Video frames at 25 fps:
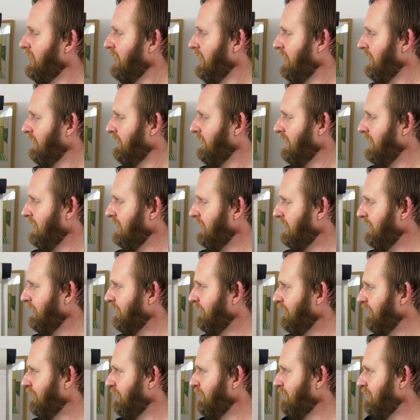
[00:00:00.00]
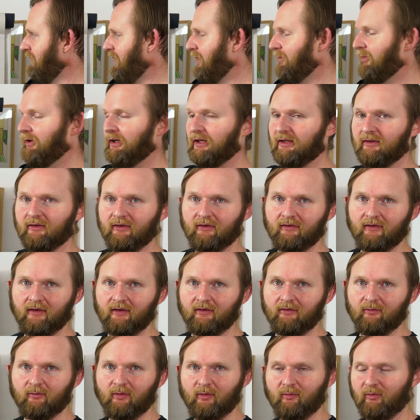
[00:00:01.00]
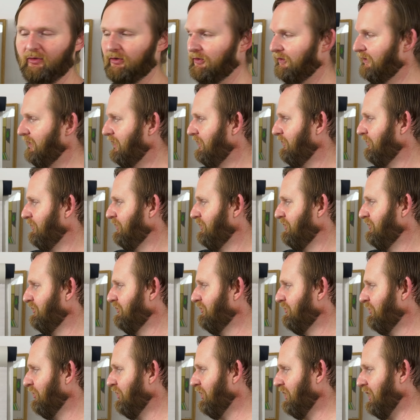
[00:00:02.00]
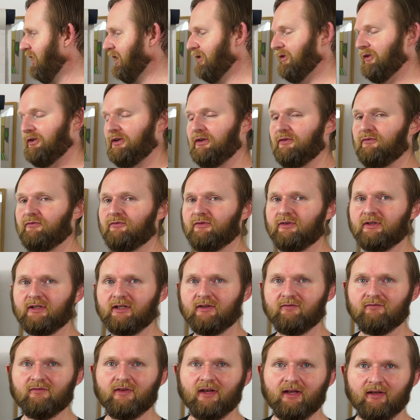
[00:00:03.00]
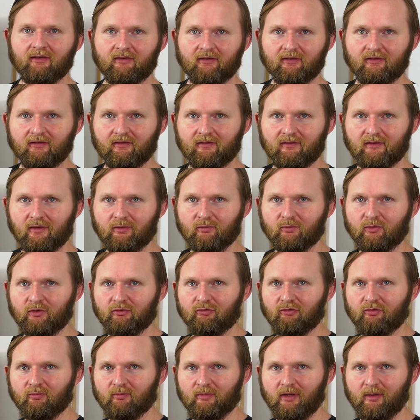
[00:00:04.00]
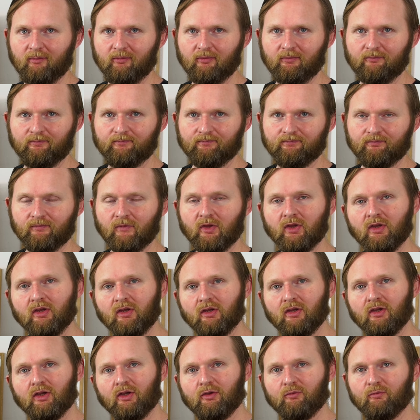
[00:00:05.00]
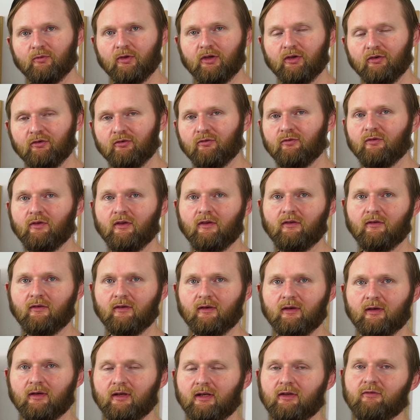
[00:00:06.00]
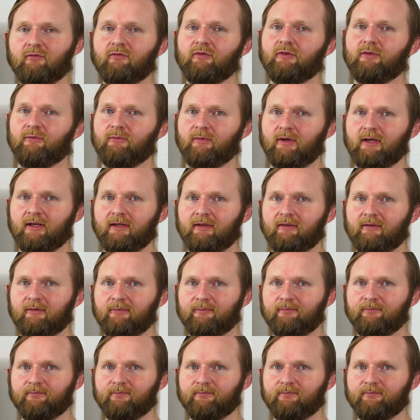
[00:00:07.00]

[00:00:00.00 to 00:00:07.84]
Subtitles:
And that is mapping in the sentiment, because now we know what are the different events that we should map. And we can do this in different ways.